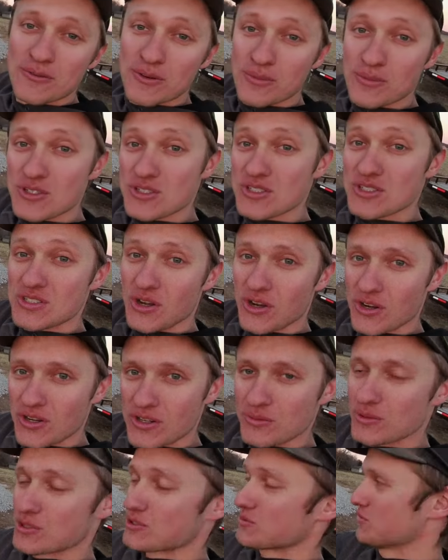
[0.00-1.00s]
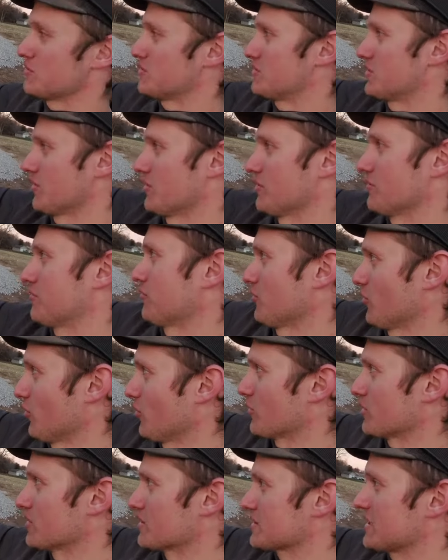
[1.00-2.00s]
from the start, which was dirt
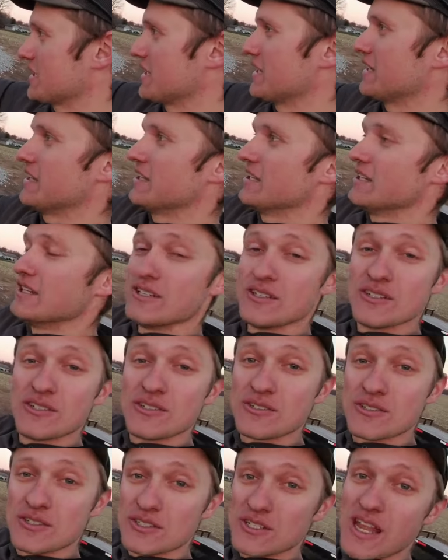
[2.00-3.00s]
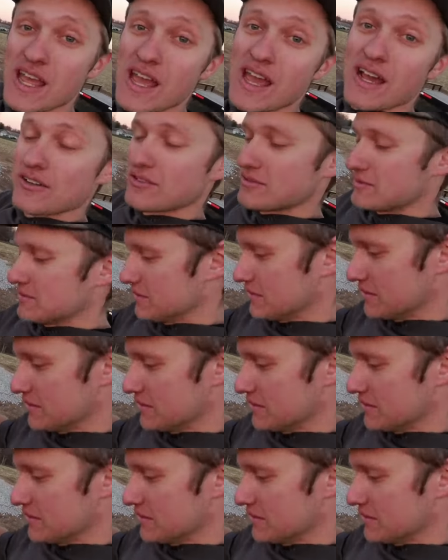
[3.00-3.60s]
floors, to now.